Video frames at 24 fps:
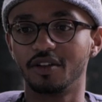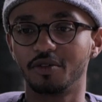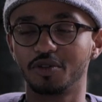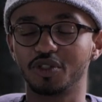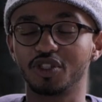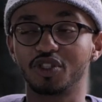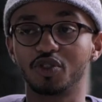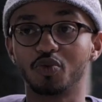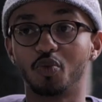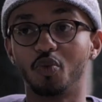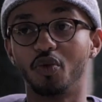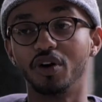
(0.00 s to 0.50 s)
there
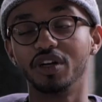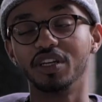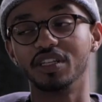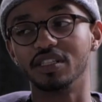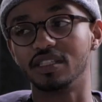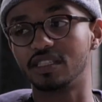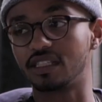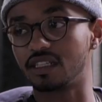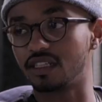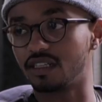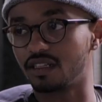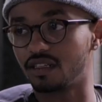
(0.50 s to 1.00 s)
was this one
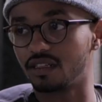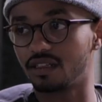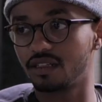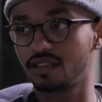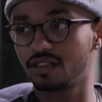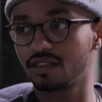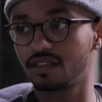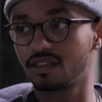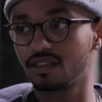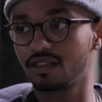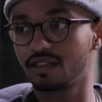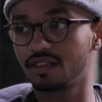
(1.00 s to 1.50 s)
incident,
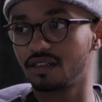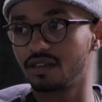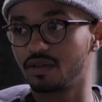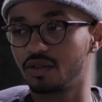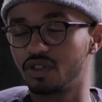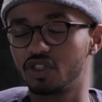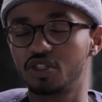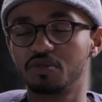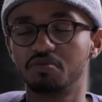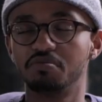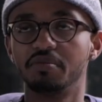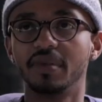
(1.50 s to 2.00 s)

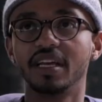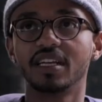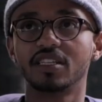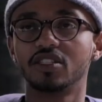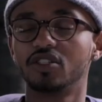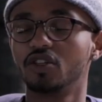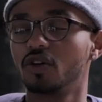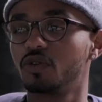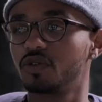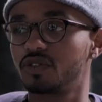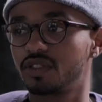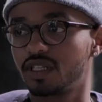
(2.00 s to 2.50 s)
it just
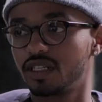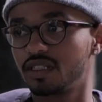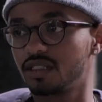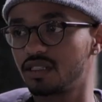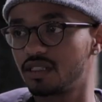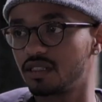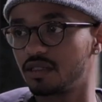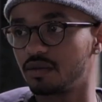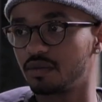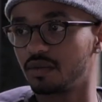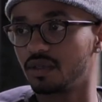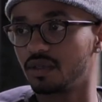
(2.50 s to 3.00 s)
makes no
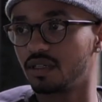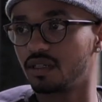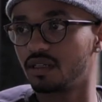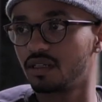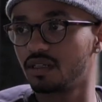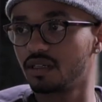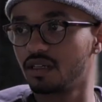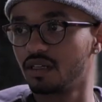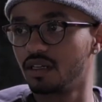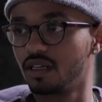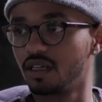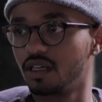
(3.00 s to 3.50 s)
sense to me.
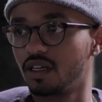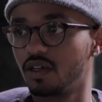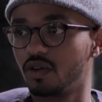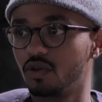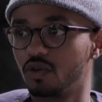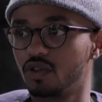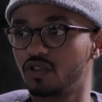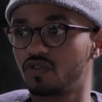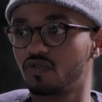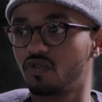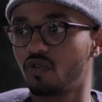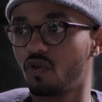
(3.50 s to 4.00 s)
It
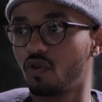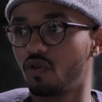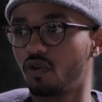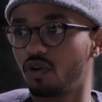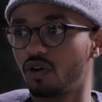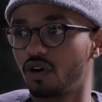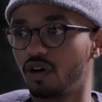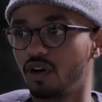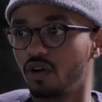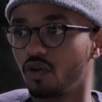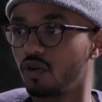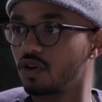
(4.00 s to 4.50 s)
was
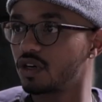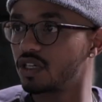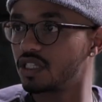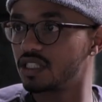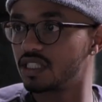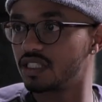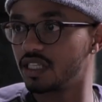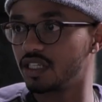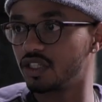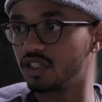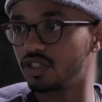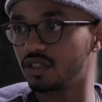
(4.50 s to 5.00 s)
for an
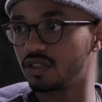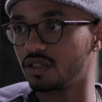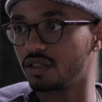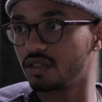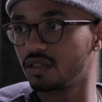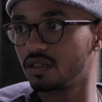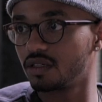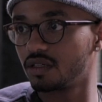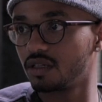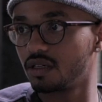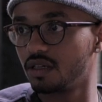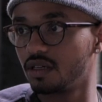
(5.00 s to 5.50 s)
organization,
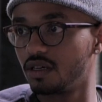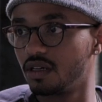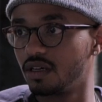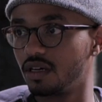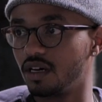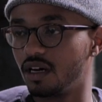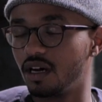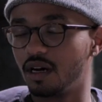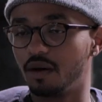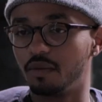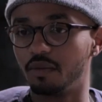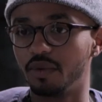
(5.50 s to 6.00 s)

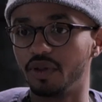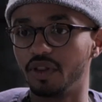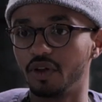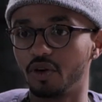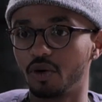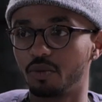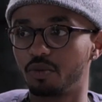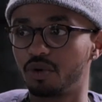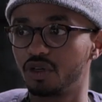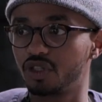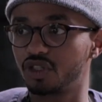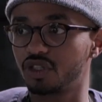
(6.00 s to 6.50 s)
and they
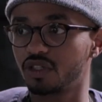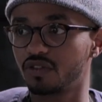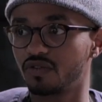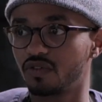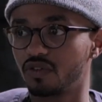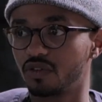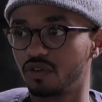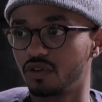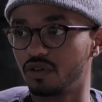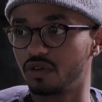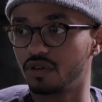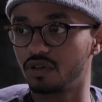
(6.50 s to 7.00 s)
were pushing
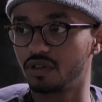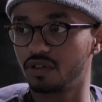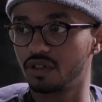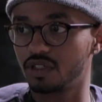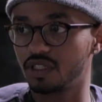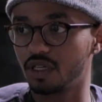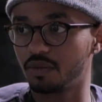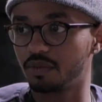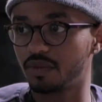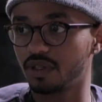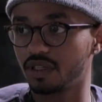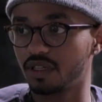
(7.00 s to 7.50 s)
for
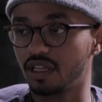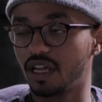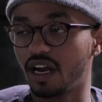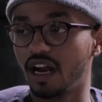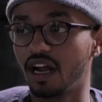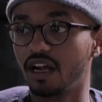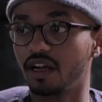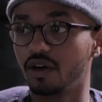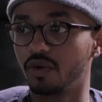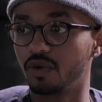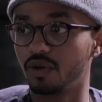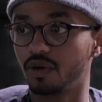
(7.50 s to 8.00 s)
something that
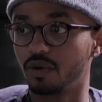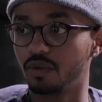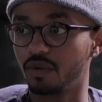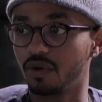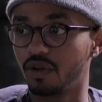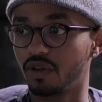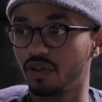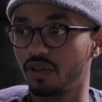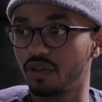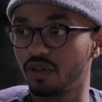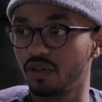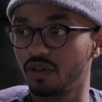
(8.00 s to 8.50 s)
I agreed
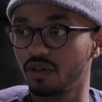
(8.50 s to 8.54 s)
with.